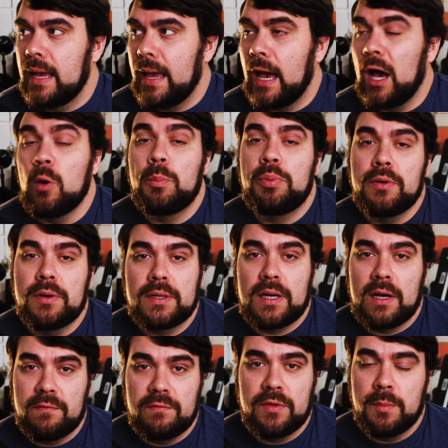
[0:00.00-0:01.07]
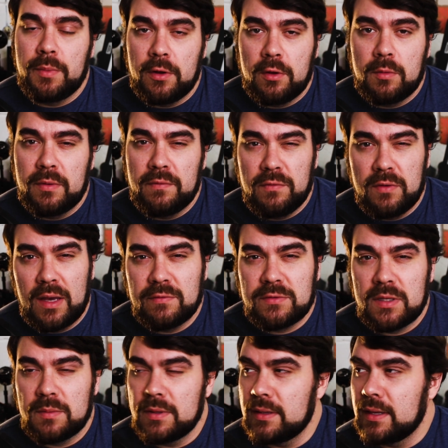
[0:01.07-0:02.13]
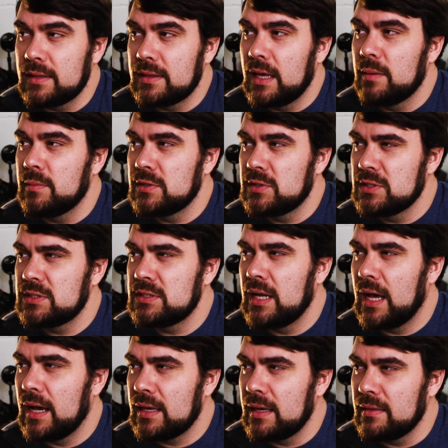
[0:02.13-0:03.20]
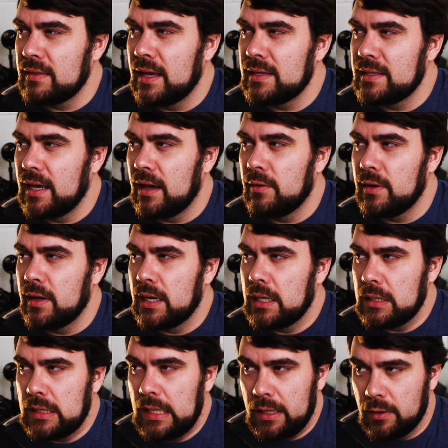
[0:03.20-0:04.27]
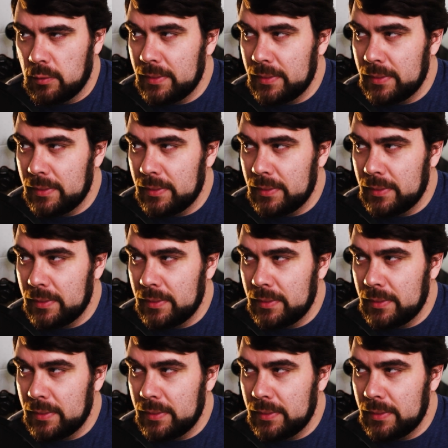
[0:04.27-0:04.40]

output of the bulb if you have something like that, but just knocking that down a little